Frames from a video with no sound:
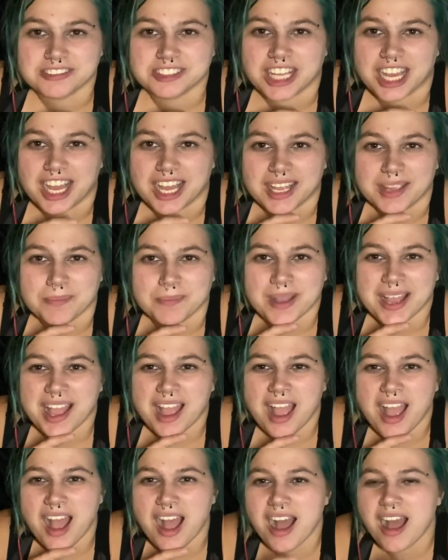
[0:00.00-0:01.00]
time
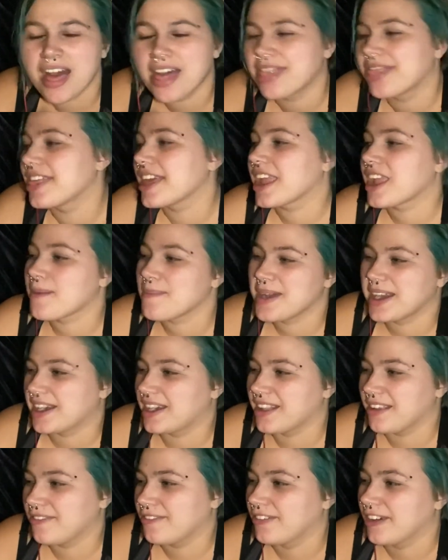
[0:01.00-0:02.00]
thinking about
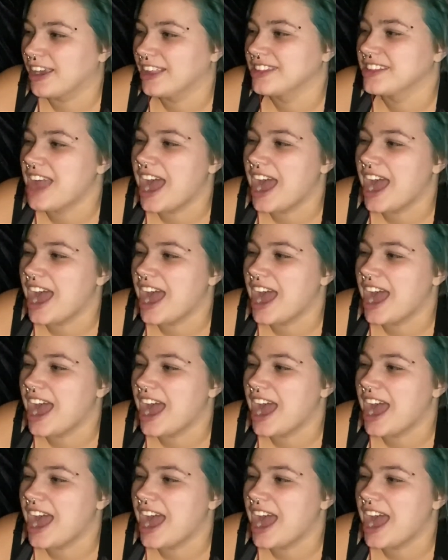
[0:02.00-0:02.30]
any friends.